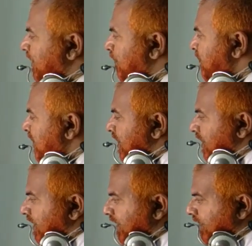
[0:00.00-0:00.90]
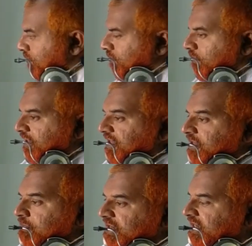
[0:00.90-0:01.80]
Then
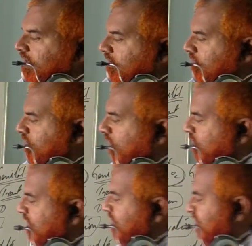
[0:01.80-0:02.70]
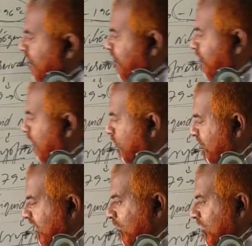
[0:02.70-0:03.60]
many thousands of
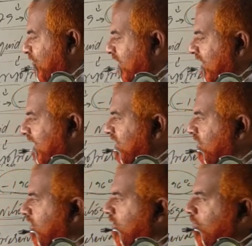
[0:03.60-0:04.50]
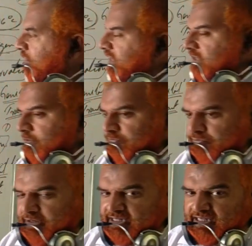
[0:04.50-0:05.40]
cows can be fertilized by
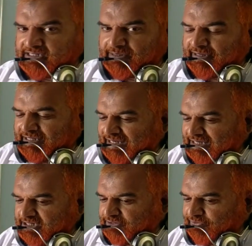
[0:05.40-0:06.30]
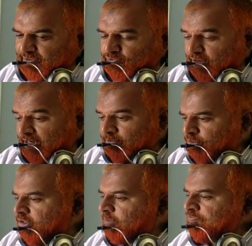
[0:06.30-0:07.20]
the semen collected from one
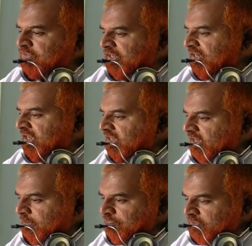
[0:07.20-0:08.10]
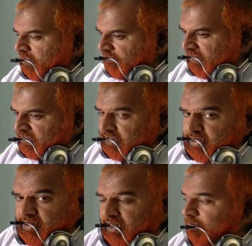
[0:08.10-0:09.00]
bull in a year.
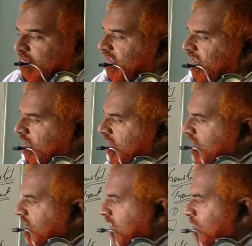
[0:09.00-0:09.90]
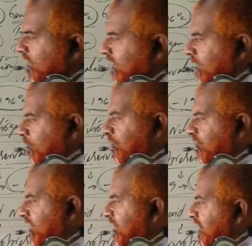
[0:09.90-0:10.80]
Fine. Normally,
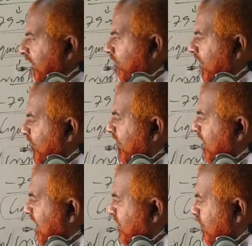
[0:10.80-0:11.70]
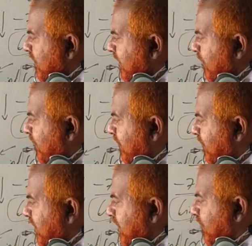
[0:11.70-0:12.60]
right? It will fertilize only
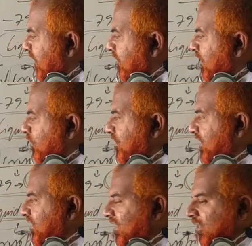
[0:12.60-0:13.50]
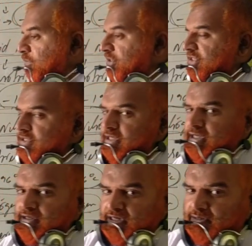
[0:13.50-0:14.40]
around 500 to 600
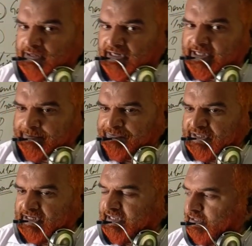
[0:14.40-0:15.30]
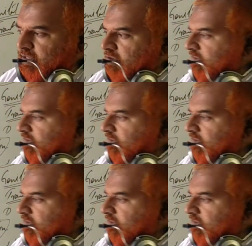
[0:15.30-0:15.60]
bulls. Normally, clear.